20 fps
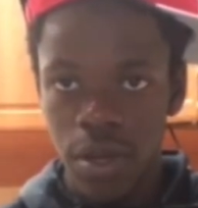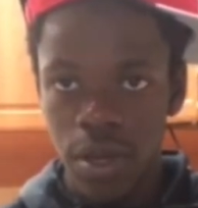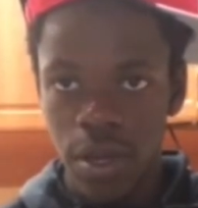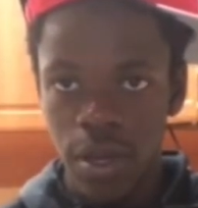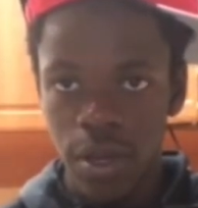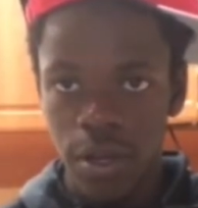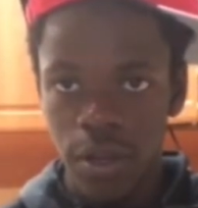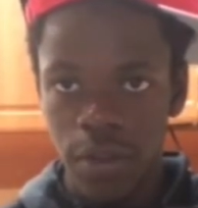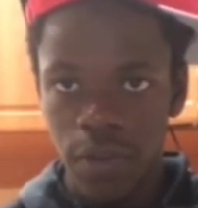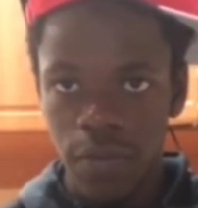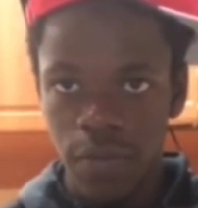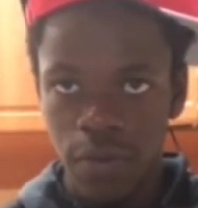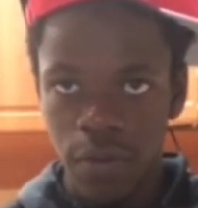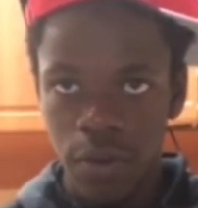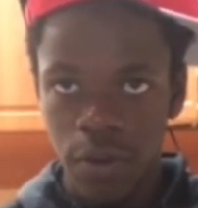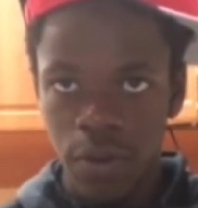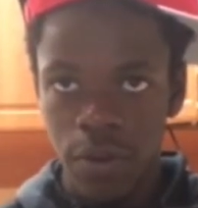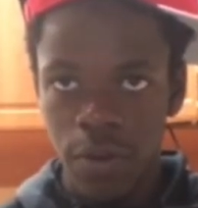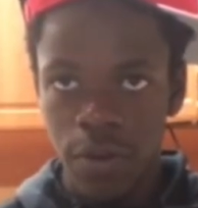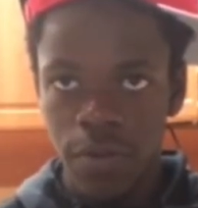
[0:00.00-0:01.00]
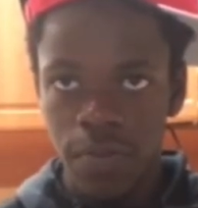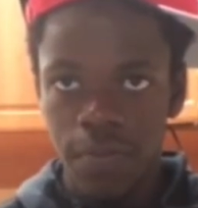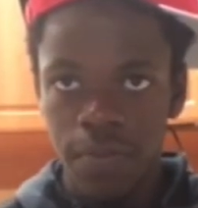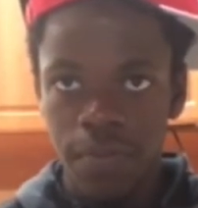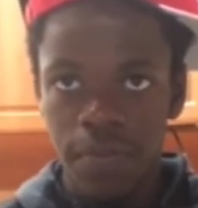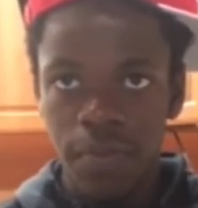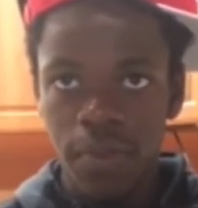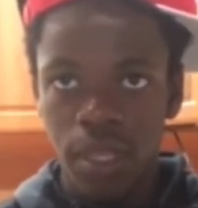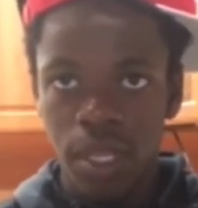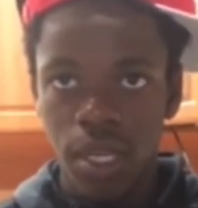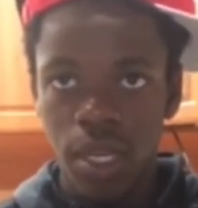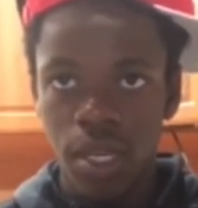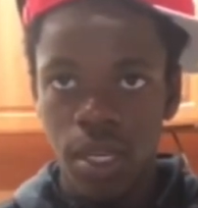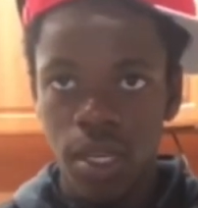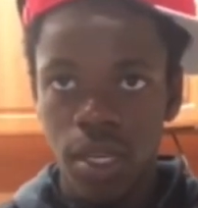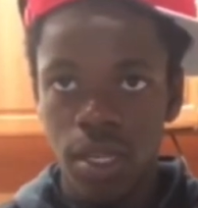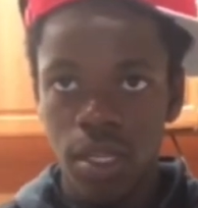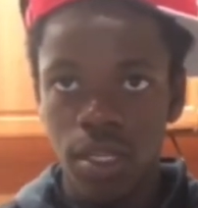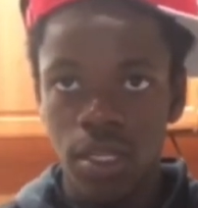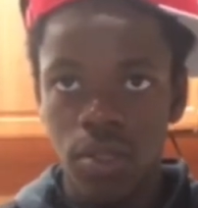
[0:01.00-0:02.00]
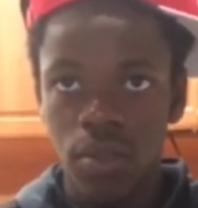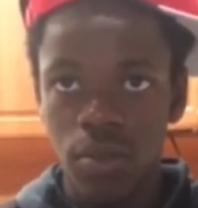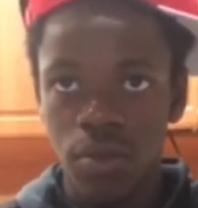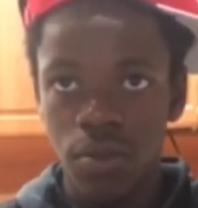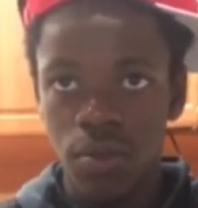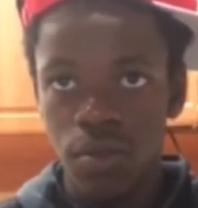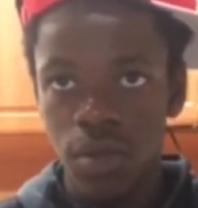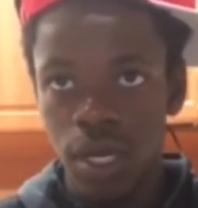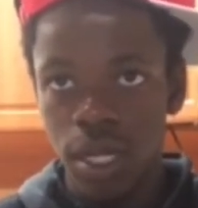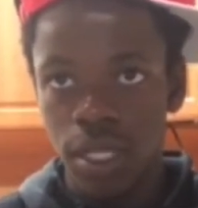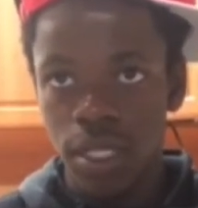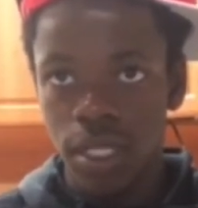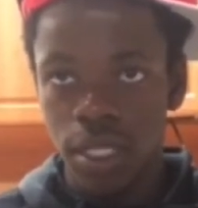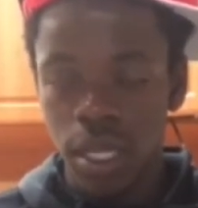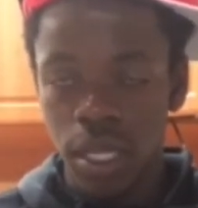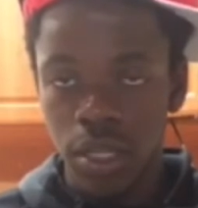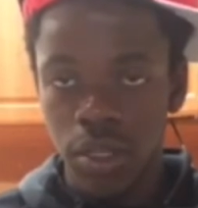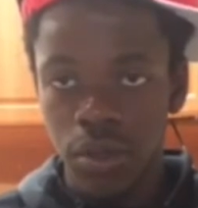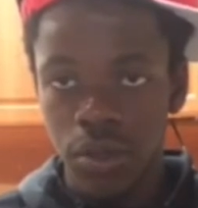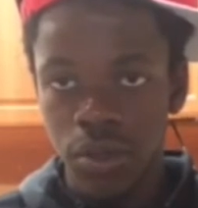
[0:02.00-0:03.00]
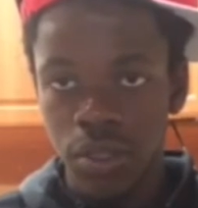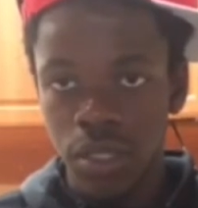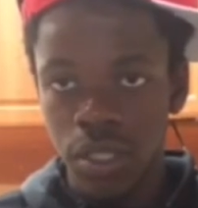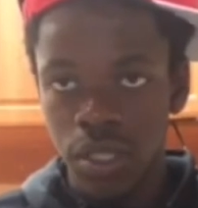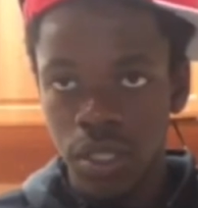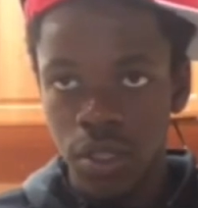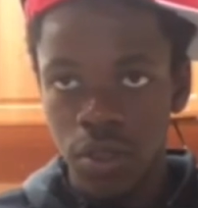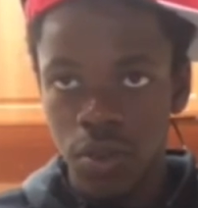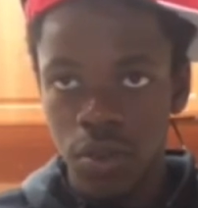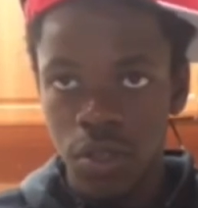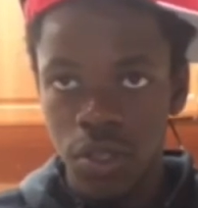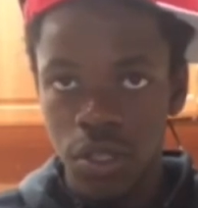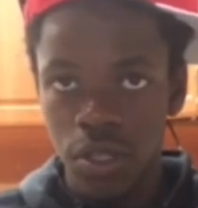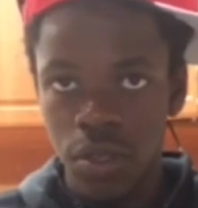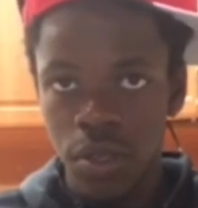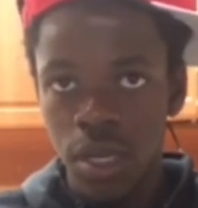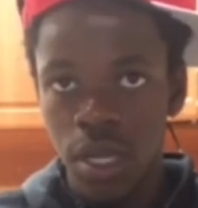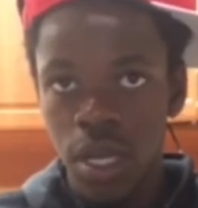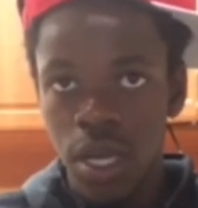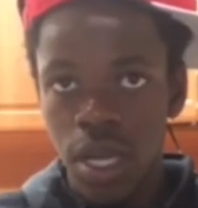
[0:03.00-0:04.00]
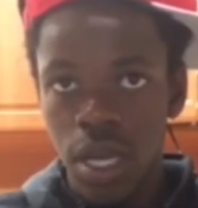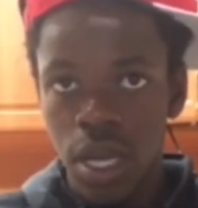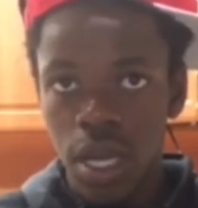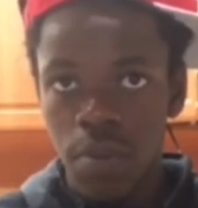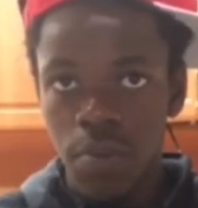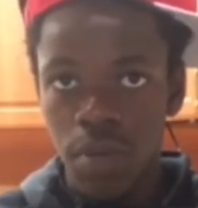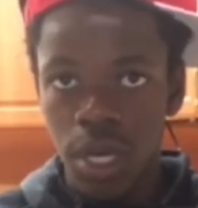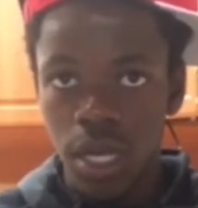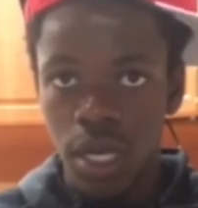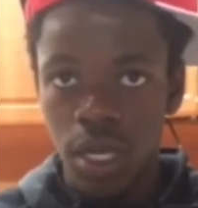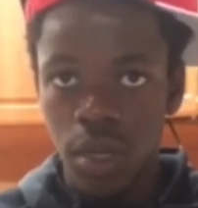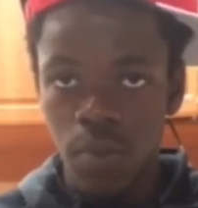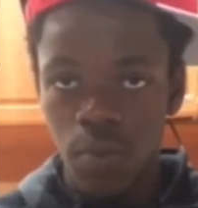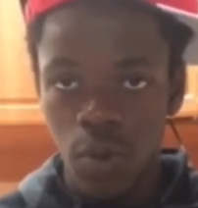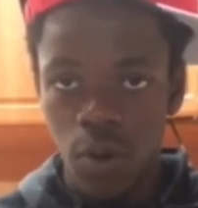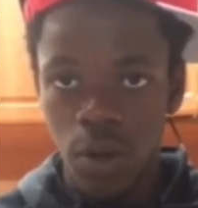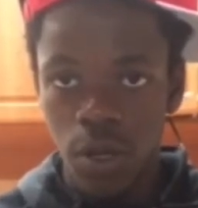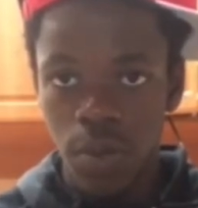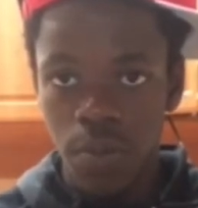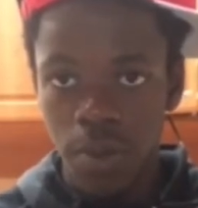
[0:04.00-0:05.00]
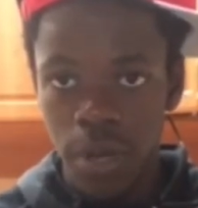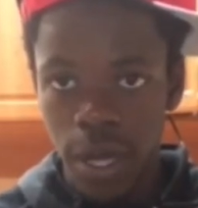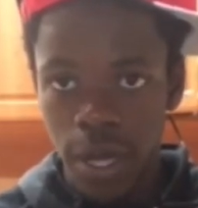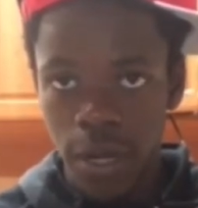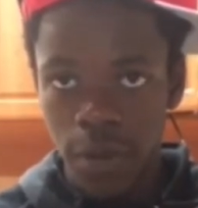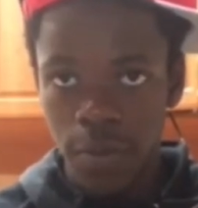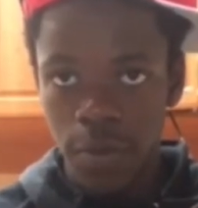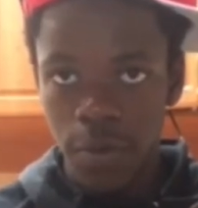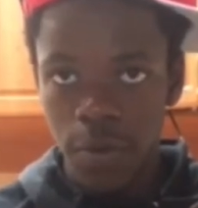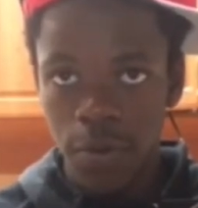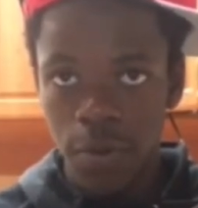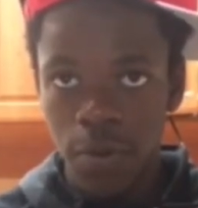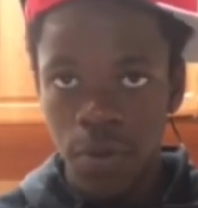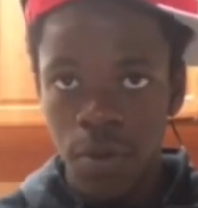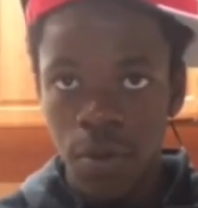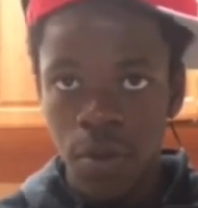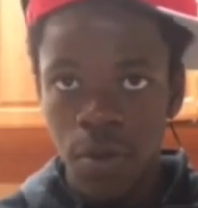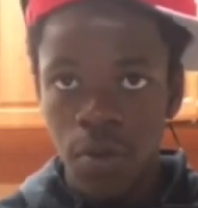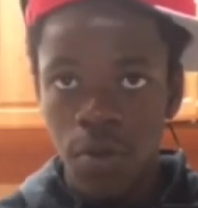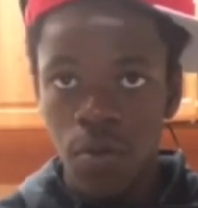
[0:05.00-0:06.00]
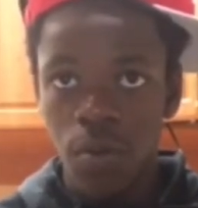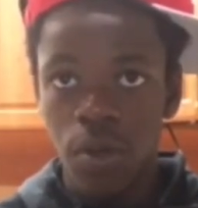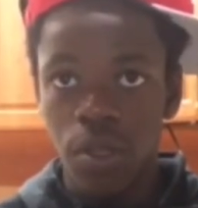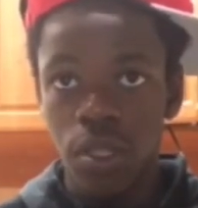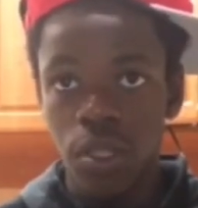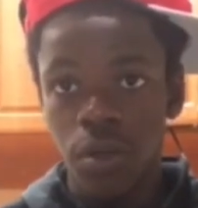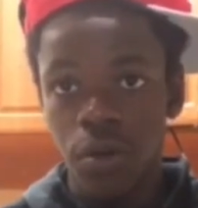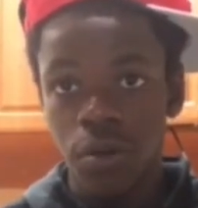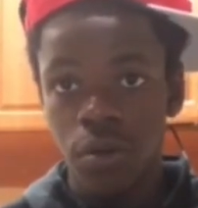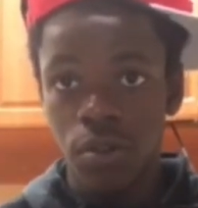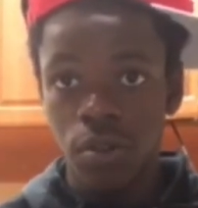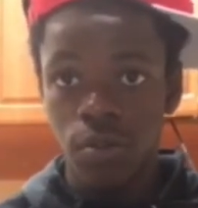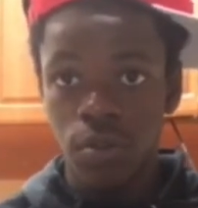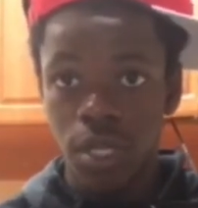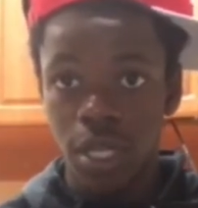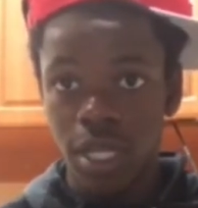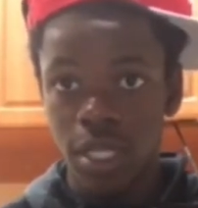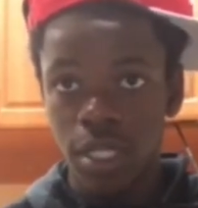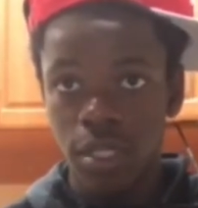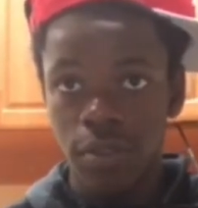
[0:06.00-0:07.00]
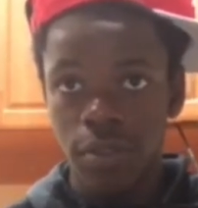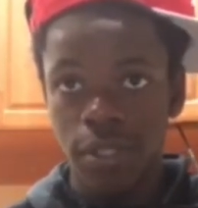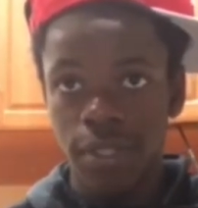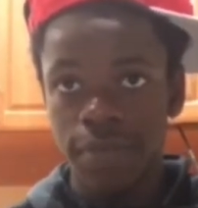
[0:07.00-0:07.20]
and convert it into a secular institution and make it more compatible with their own objectives.